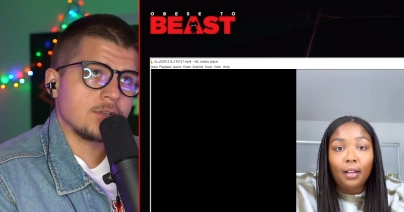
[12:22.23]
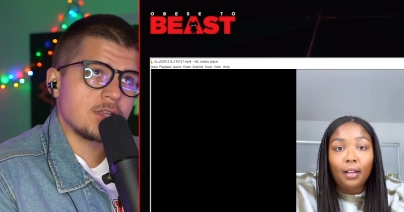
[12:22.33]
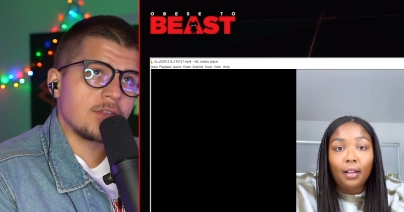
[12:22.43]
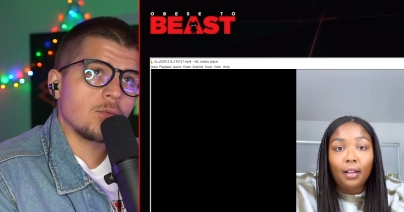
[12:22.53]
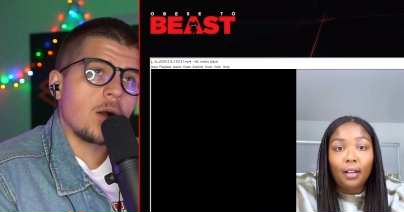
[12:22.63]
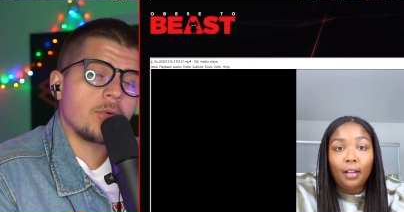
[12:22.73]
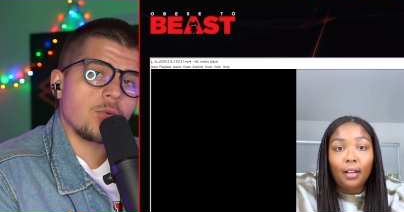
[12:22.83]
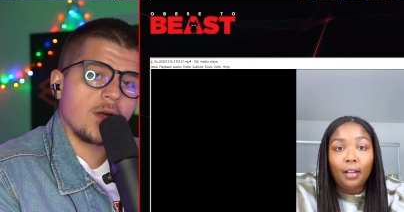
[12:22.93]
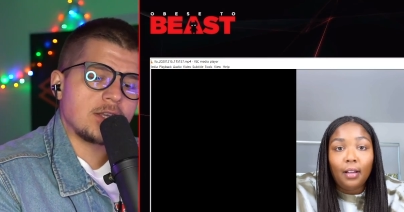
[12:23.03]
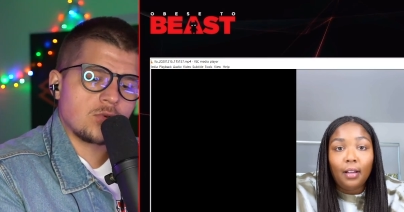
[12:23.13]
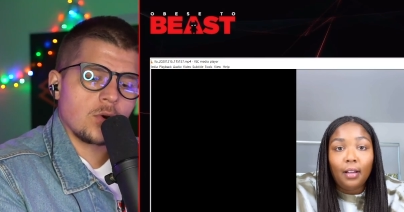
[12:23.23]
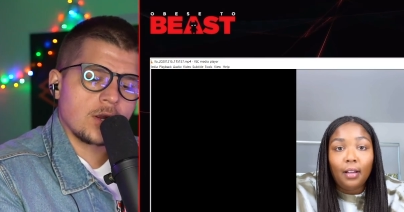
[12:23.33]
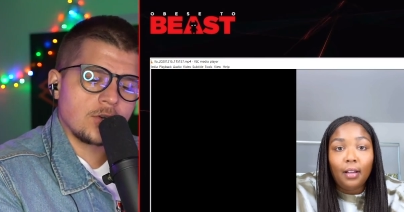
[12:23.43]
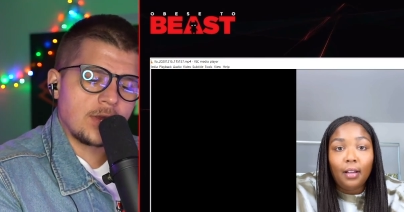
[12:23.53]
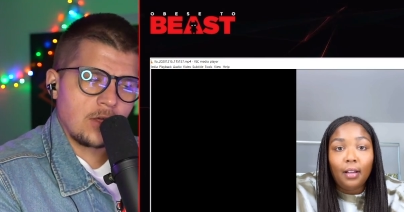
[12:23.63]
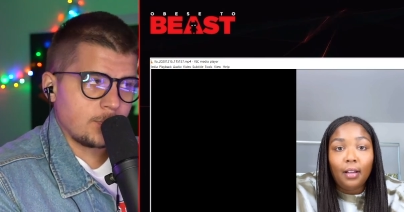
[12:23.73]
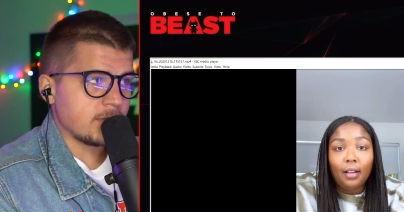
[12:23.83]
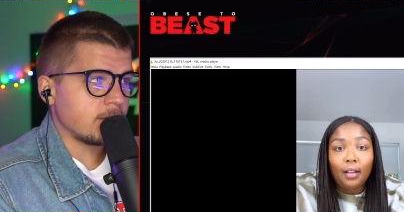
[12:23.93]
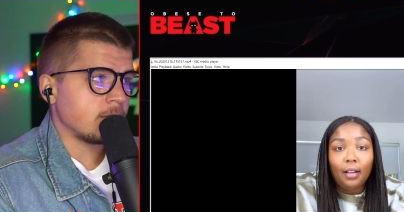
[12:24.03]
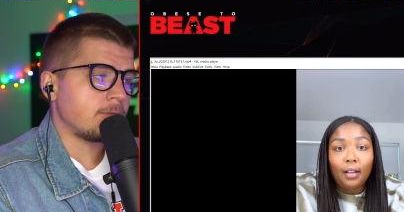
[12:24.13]
Speaker 1: There's nothing wrong with wanting to work on your health,
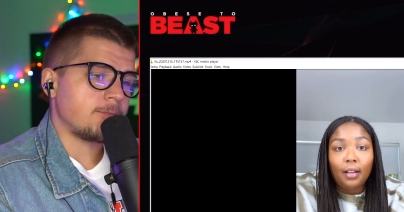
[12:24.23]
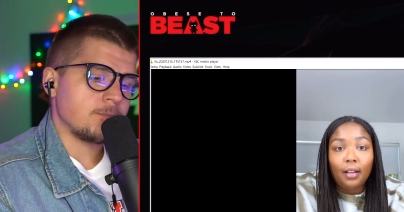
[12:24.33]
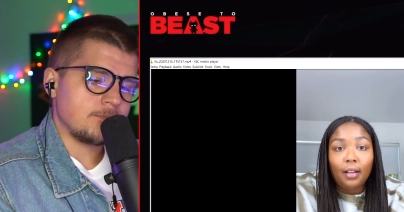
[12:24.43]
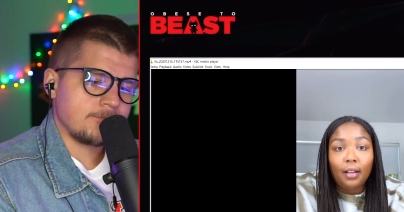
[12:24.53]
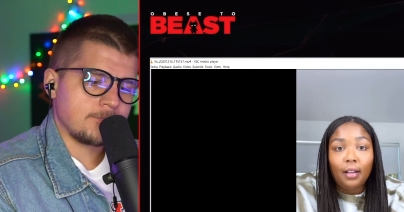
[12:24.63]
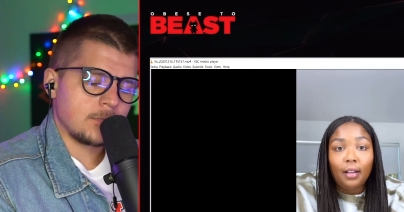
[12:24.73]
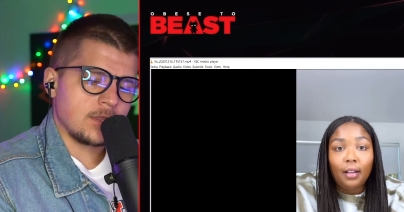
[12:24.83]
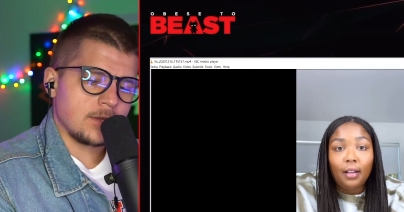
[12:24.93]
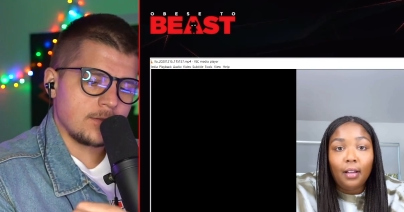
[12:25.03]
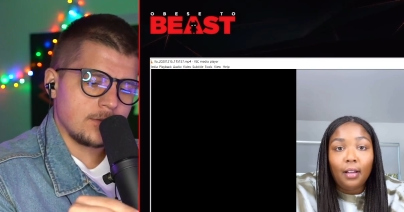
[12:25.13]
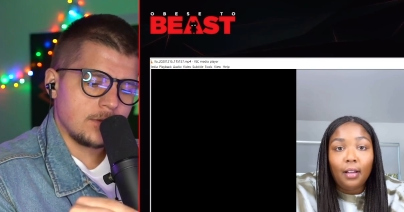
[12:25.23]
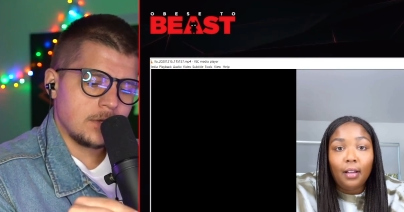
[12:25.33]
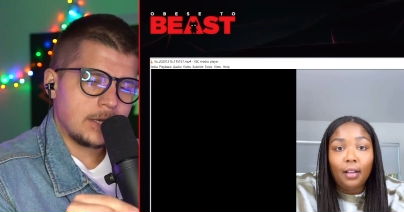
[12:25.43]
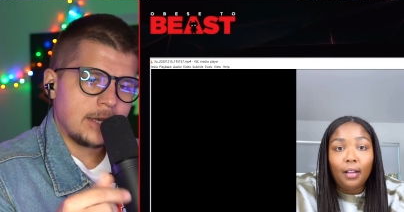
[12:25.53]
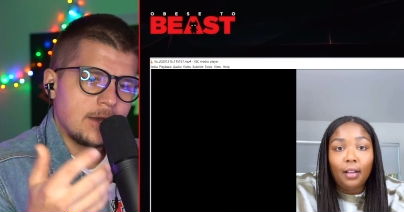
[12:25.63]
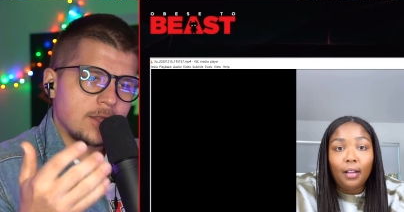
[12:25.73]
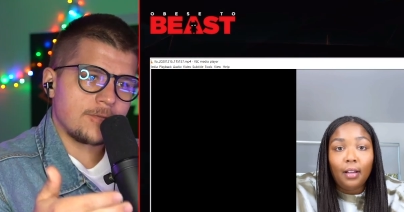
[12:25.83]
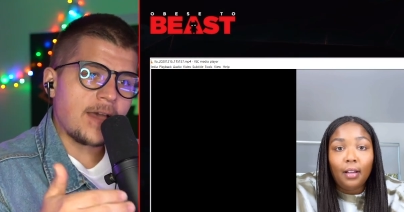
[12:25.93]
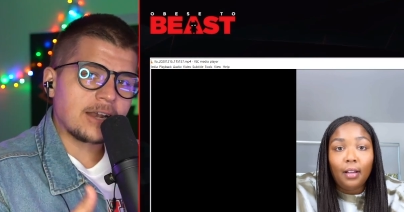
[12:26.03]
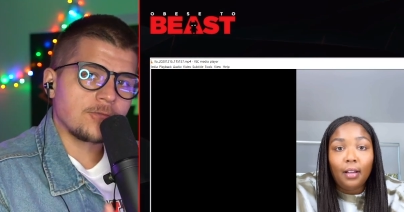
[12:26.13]
but the, the, the
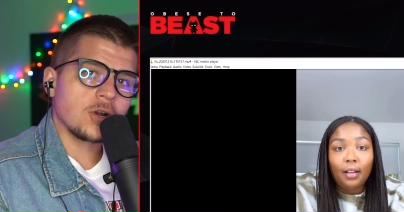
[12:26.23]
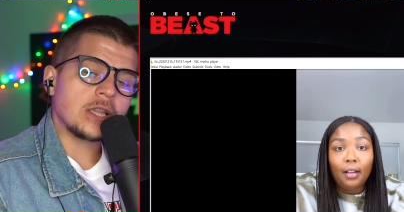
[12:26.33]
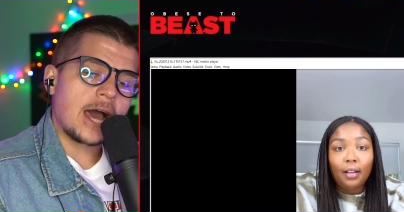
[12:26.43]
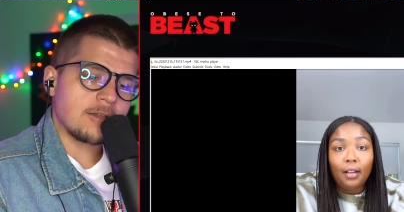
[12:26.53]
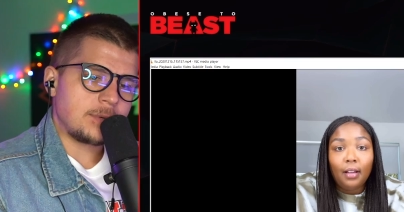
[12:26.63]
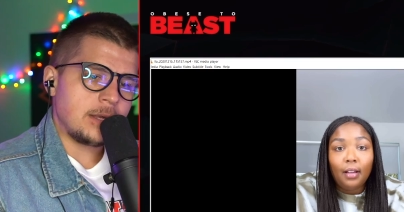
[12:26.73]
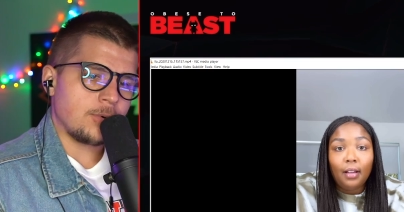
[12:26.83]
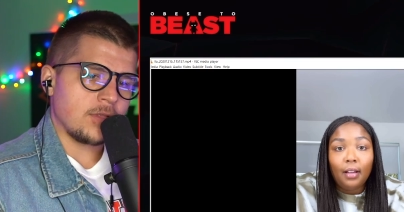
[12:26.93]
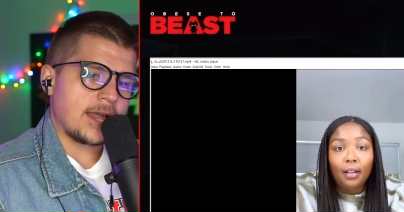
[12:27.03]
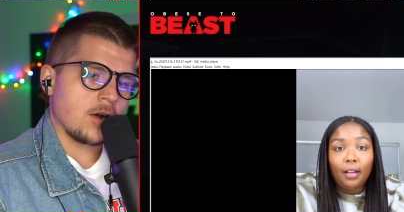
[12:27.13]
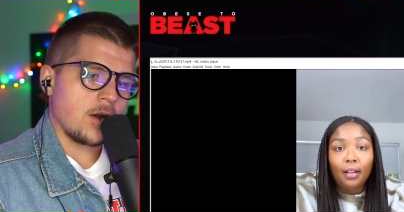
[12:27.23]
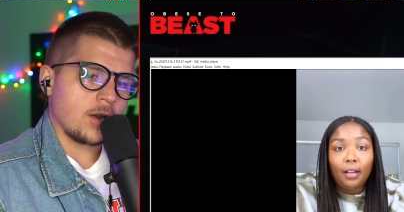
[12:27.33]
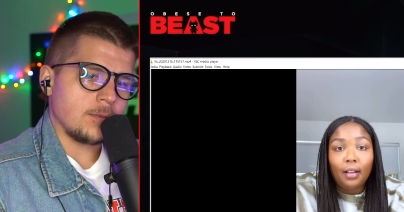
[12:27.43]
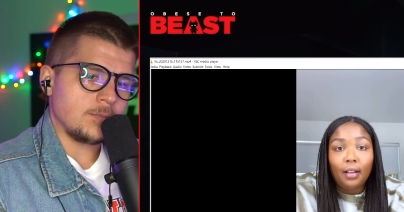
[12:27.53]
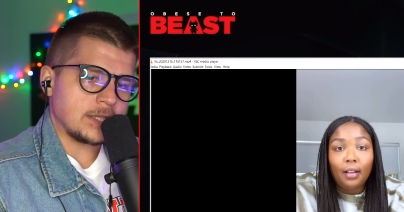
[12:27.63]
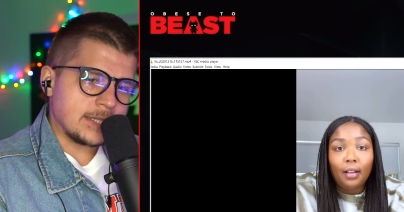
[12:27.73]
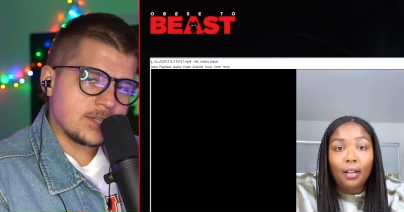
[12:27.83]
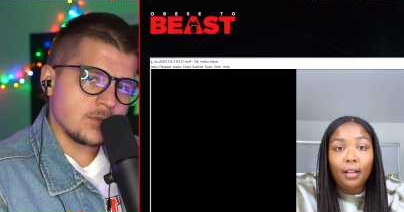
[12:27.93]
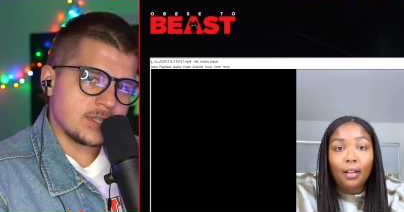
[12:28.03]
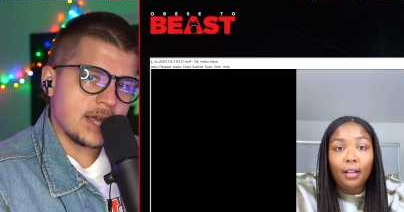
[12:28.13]
the fact for a lot of people that are
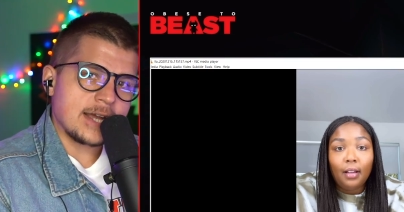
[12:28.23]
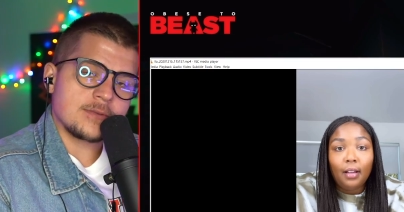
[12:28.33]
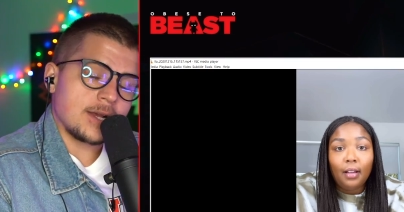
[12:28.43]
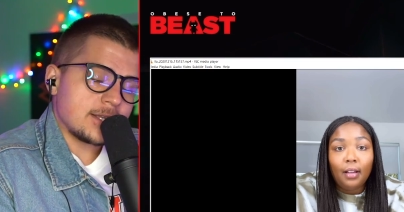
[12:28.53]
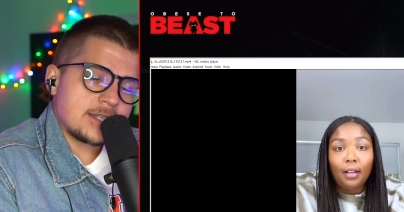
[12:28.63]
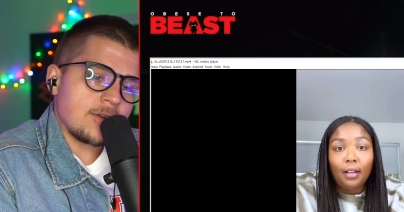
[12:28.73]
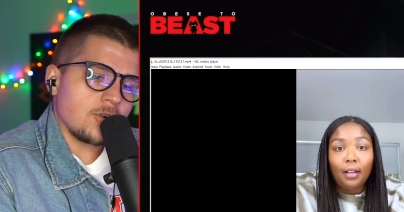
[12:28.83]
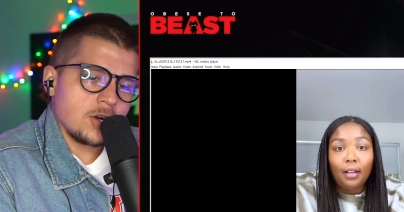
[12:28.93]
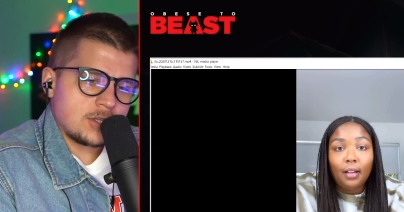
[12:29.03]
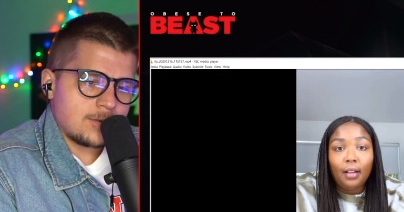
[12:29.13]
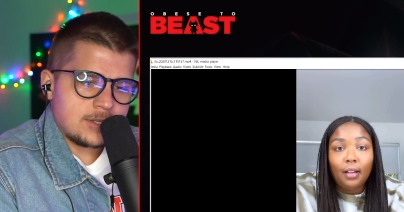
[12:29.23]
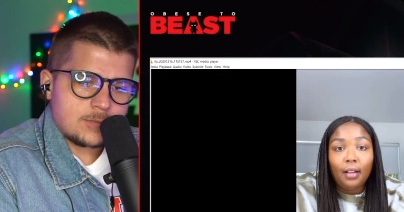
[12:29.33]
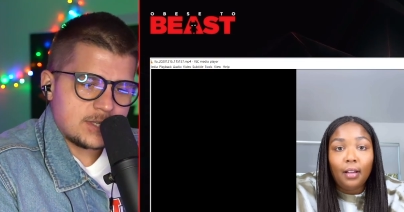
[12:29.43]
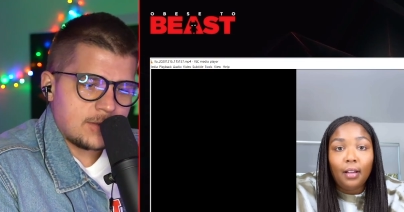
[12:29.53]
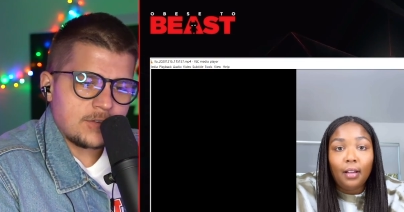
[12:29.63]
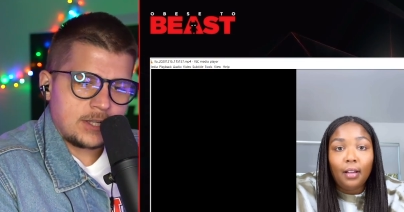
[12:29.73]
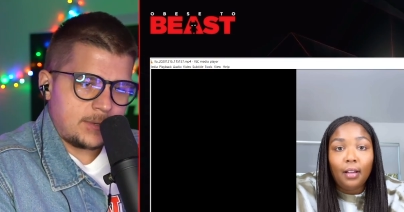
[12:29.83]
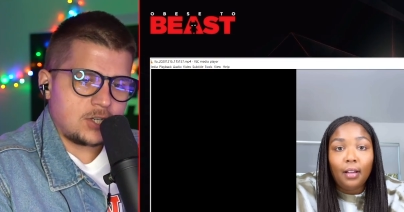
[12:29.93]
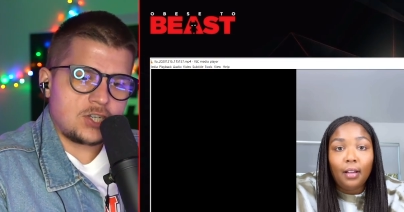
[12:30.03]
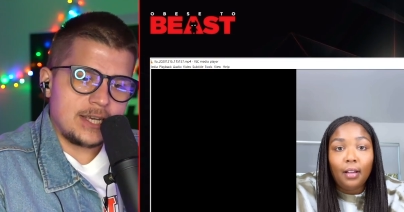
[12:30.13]
Lizzo size, I'm not gonna say for her
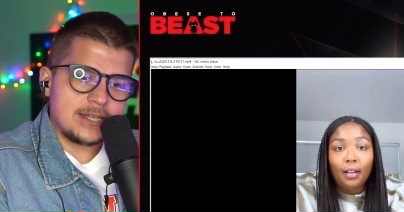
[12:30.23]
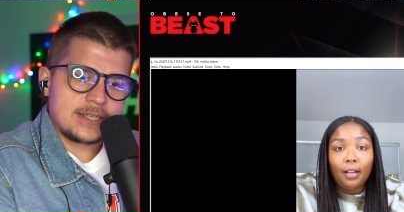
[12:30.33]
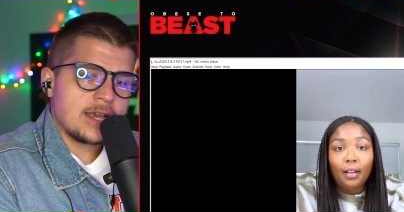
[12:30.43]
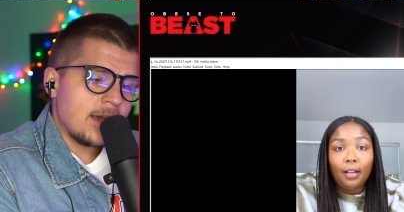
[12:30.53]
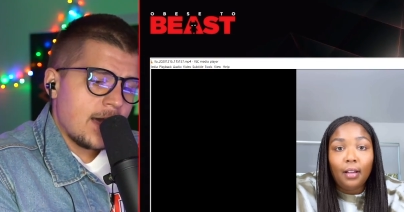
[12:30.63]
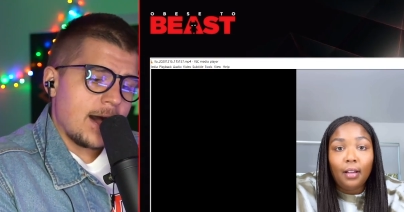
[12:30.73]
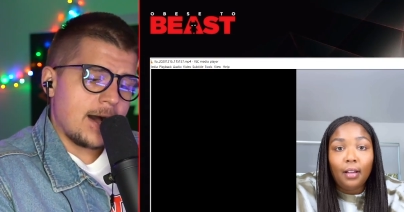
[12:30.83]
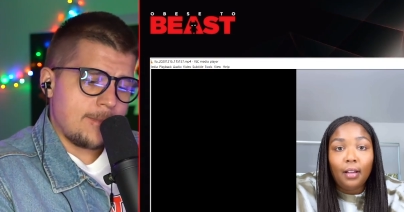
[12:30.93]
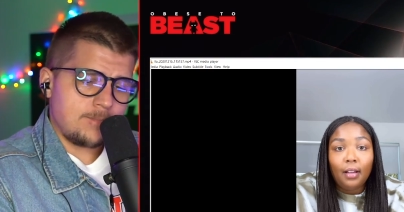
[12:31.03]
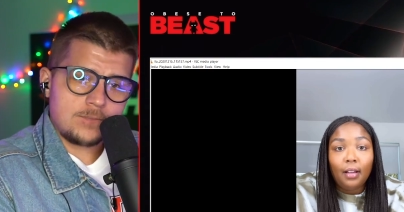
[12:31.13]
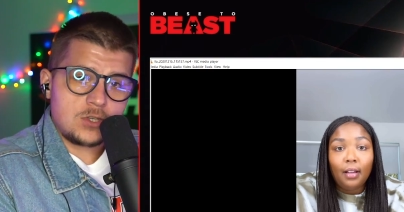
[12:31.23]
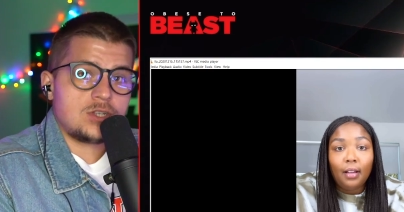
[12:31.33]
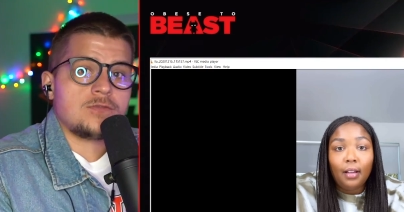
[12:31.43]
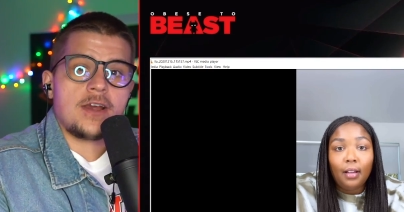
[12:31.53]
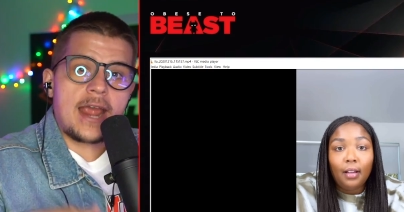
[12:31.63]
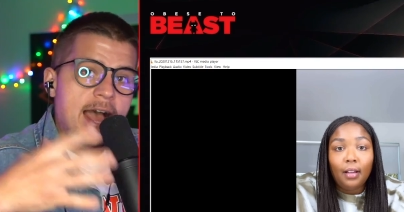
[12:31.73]
specifically because she is, um, she's